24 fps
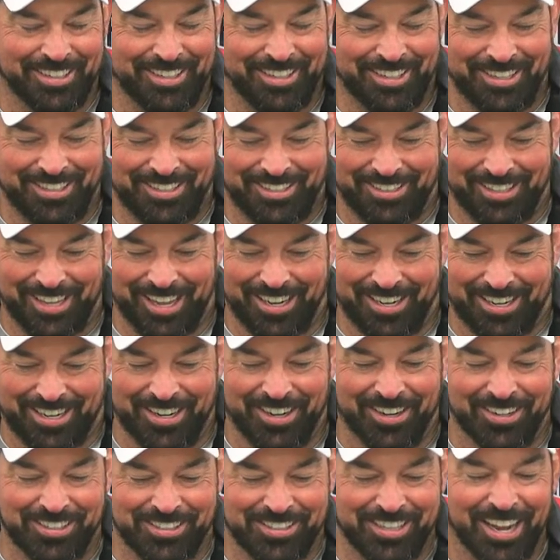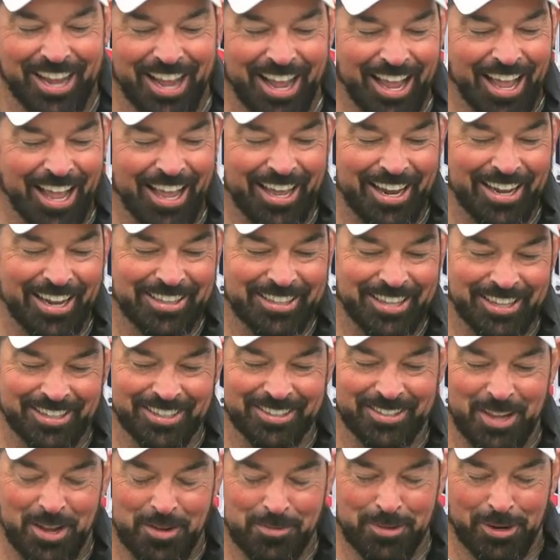he said, "Coach, I got to take
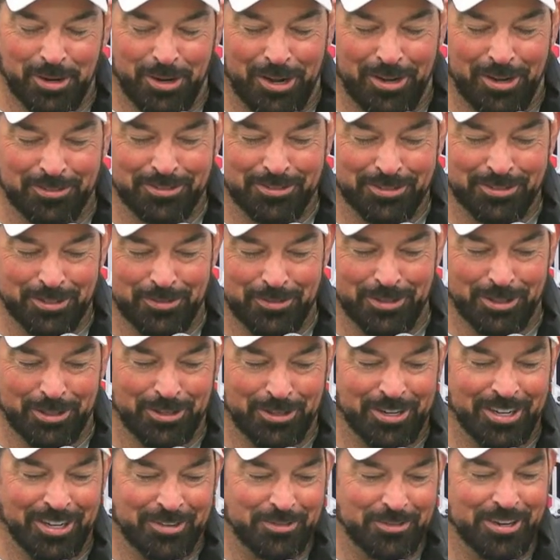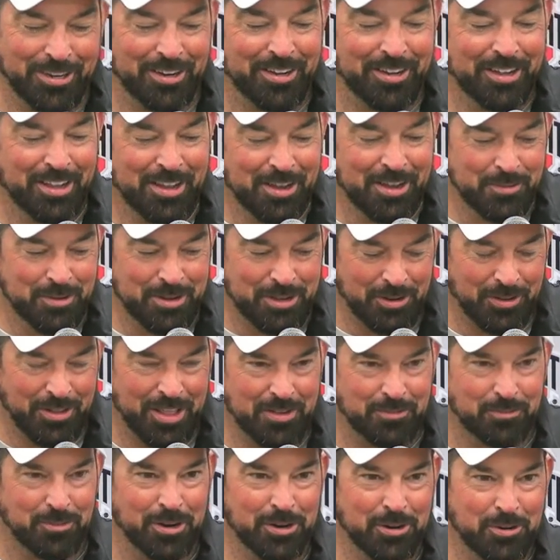this helmet off." So we learned that we can only
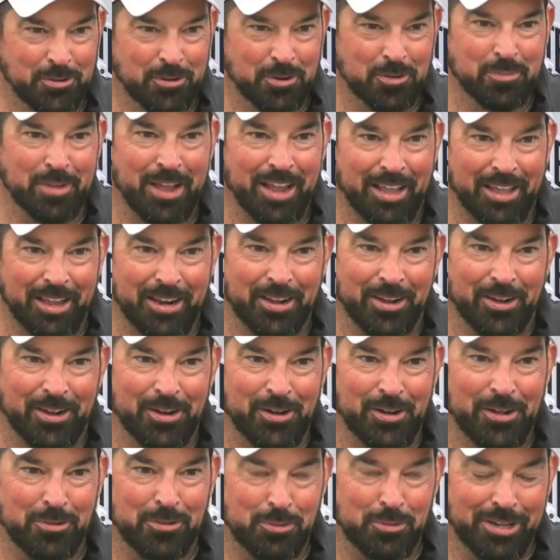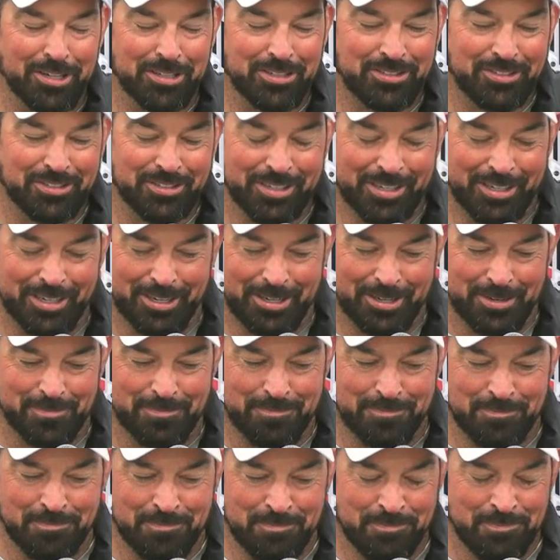have one quarterback getting a call at once.
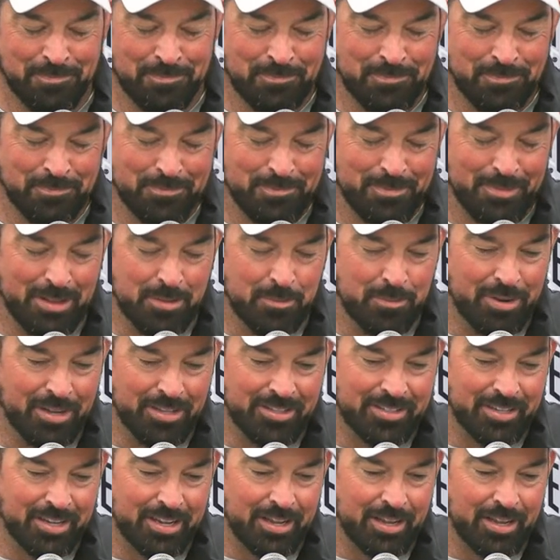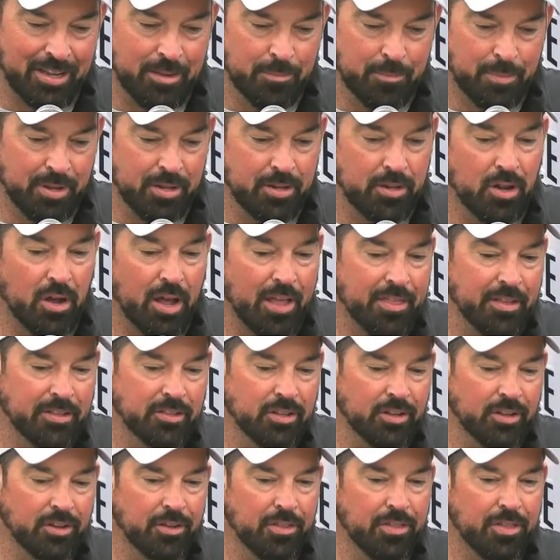But no, I think
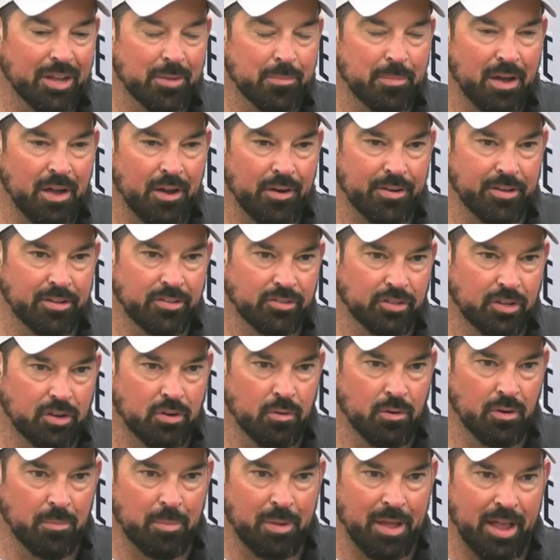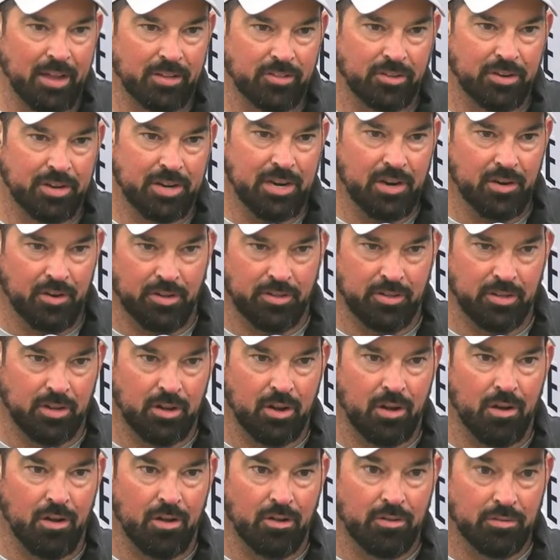the good thing about it is the quarterbacks are hearing the
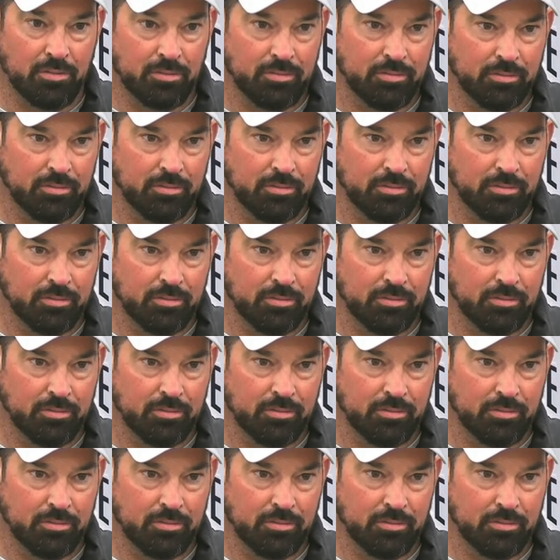call.